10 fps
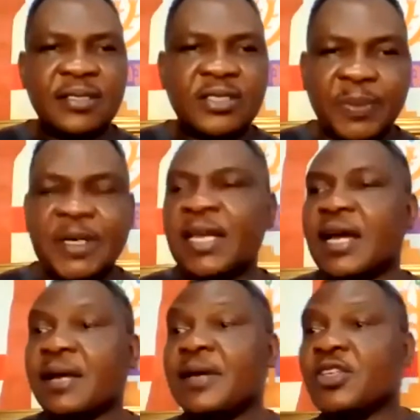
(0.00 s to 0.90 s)
Somebody
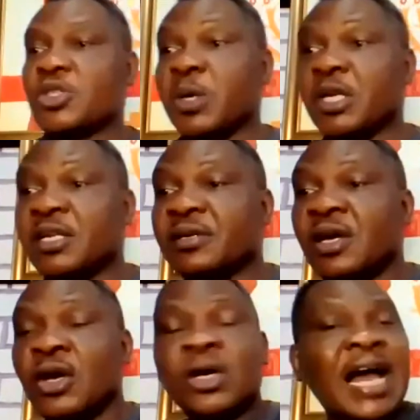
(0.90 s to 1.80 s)
hearing me this morning,
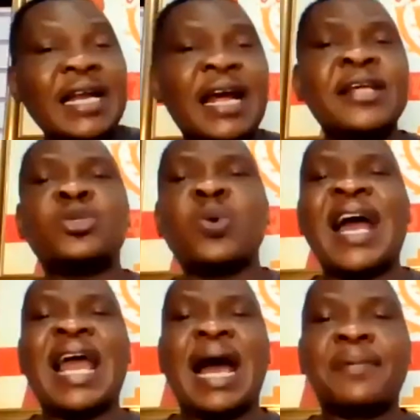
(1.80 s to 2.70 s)
and that is
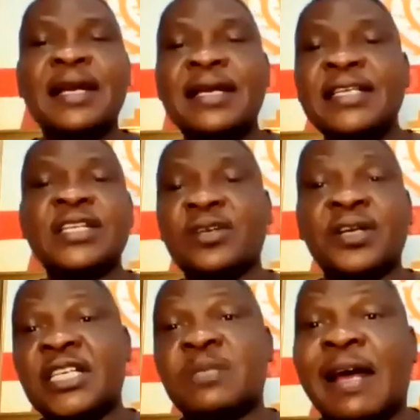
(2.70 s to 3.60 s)
why I'm releasing
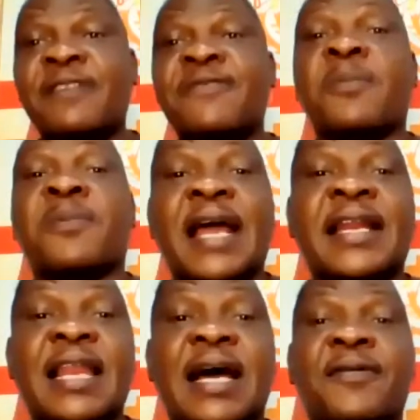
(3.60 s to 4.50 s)
on this platform
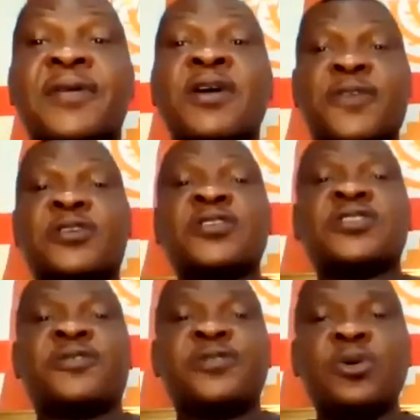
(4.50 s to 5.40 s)
right now for
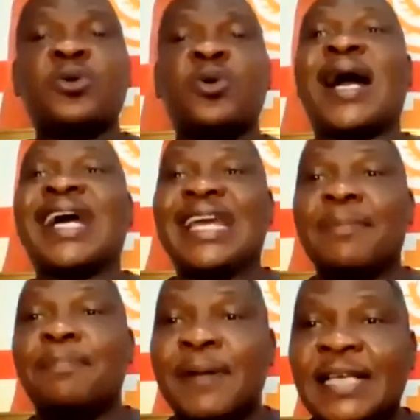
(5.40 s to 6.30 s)
those of you who are
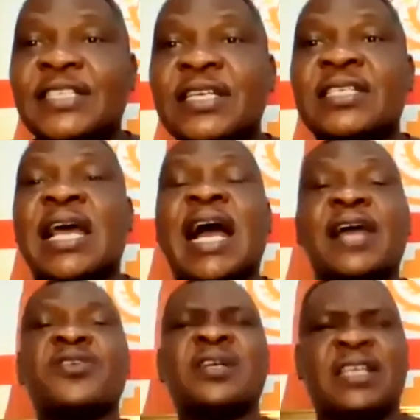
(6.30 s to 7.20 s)
in places
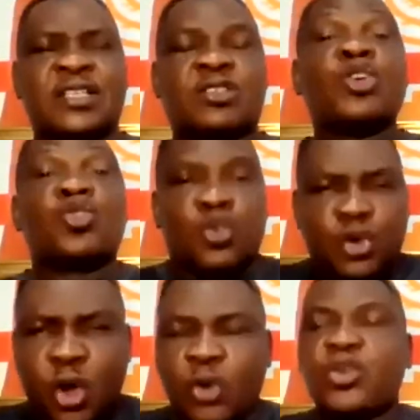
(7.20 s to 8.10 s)
and you, it, you
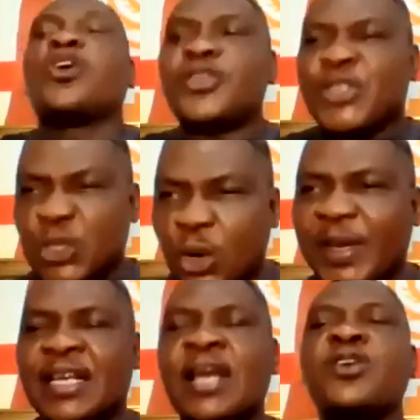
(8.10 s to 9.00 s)
know, you just know
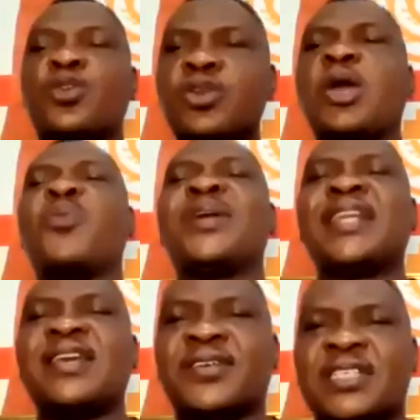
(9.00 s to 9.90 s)
it. You know it
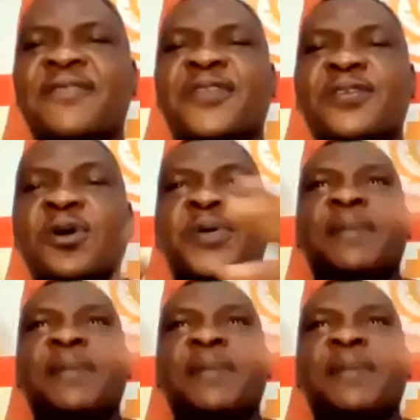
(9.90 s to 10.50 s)
within yourself. You know